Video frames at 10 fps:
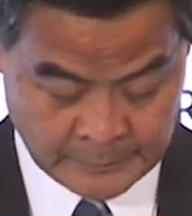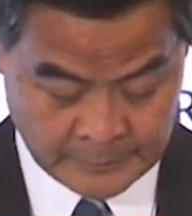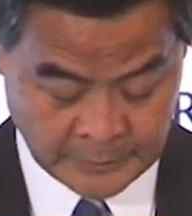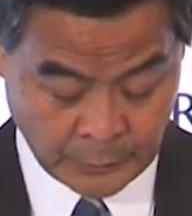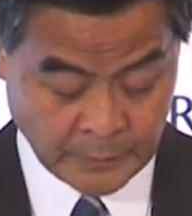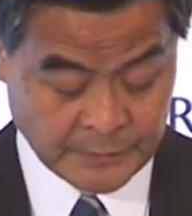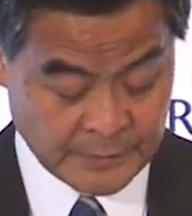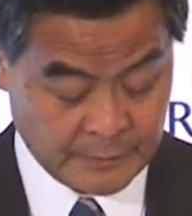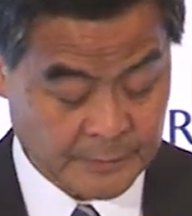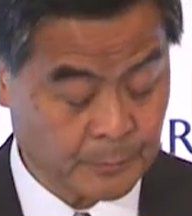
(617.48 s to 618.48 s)
There were
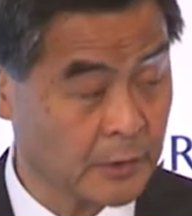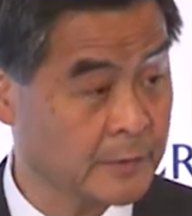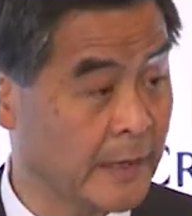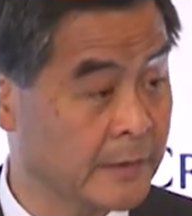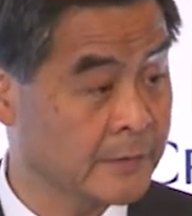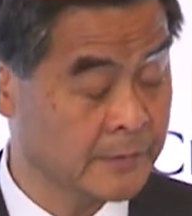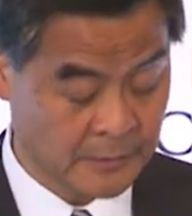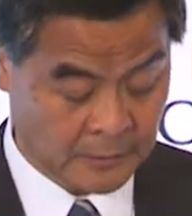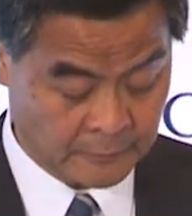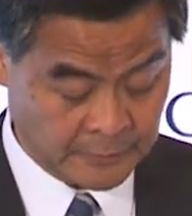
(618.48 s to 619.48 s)
serious prospects
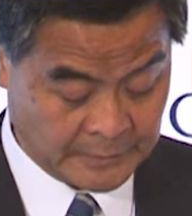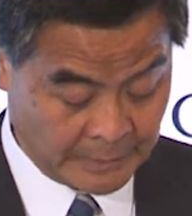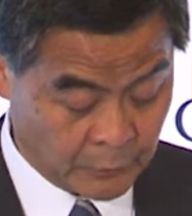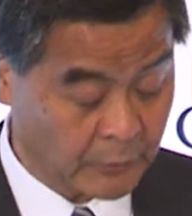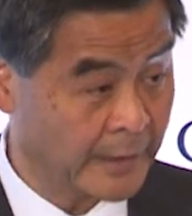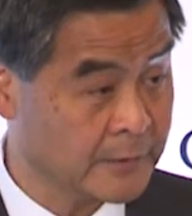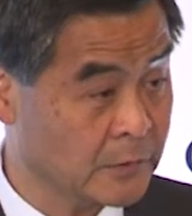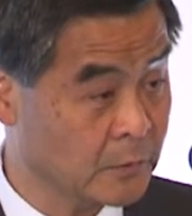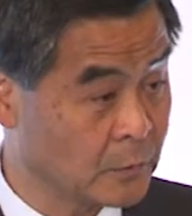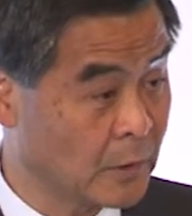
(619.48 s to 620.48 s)
of the Democrats
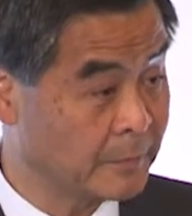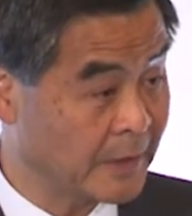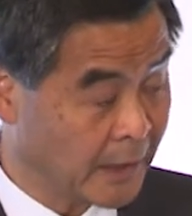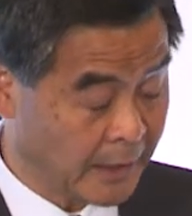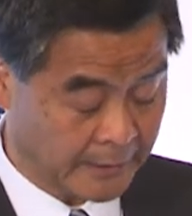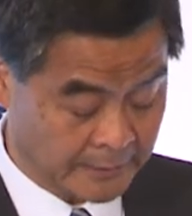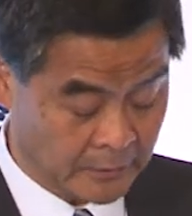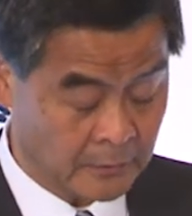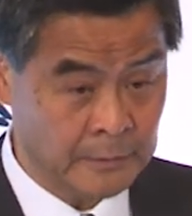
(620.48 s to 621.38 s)
who were behind